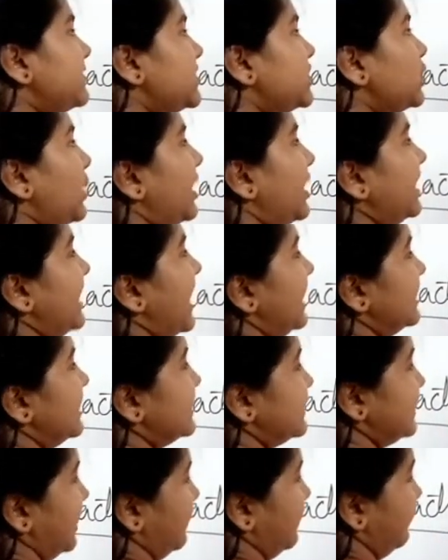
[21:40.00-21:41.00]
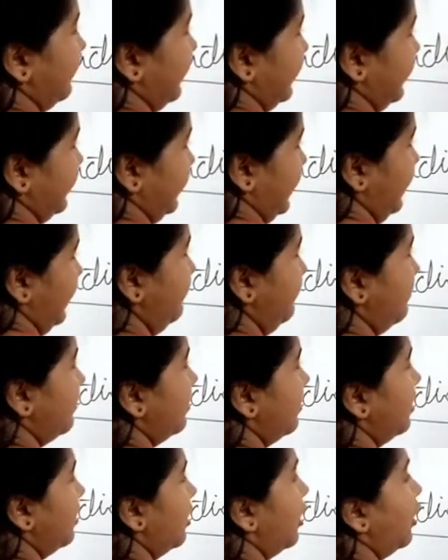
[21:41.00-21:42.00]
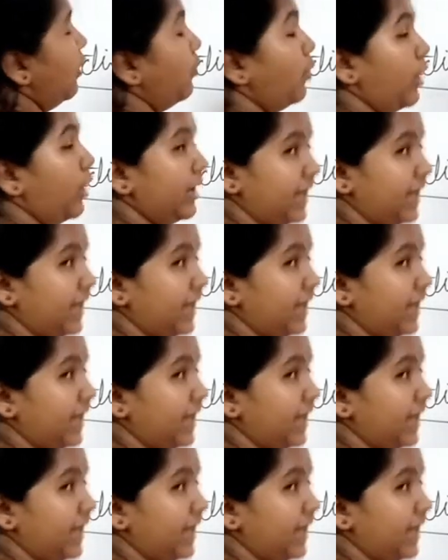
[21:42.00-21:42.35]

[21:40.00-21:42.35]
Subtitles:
to a denser medium? What